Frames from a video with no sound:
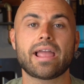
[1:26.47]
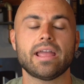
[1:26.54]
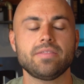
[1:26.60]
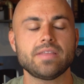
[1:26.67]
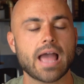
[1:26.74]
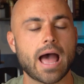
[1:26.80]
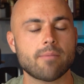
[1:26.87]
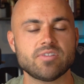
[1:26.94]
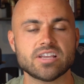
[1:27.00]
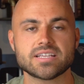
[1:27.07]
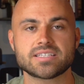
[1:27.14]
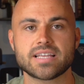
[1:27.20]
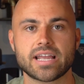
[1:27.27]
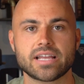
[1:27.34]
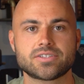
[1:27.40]
And the
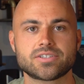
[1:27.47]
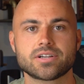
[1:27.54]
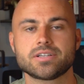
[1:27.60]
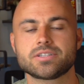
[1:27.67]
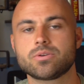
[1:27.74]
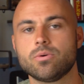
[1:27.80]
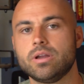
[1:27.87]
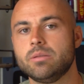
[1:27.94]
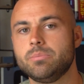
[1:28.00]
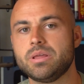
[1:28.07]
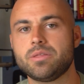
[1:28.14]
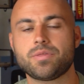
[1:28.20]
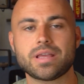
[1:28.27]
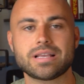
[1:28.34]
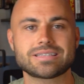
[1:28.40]
obvious answer is going to be
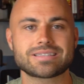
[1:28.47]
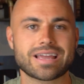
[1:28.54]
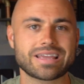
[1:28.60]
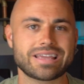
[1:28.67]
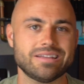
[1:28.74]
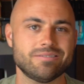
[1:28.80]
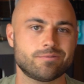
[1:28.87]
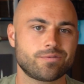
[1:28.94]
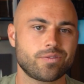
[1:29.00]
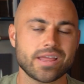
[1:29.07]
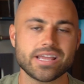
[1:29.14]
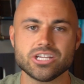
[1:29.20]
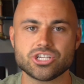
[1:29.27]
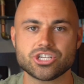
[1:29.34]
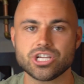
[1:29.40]
things like
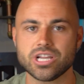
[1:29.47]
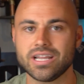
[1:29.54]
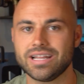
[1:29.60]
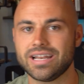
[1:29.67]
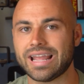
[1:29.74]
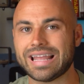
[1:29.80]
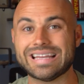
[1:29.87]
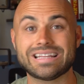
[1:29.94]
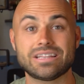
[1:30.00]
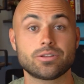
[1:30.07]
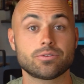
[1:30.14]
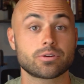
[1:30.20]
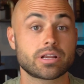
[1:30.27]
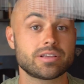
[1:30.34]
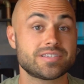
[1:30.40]
inflation and the
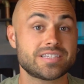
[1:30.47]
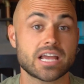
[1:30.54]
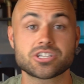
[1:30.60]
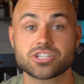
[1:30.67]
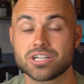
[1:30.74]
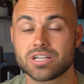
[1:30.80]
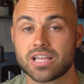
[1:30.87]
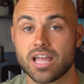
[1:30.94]
recession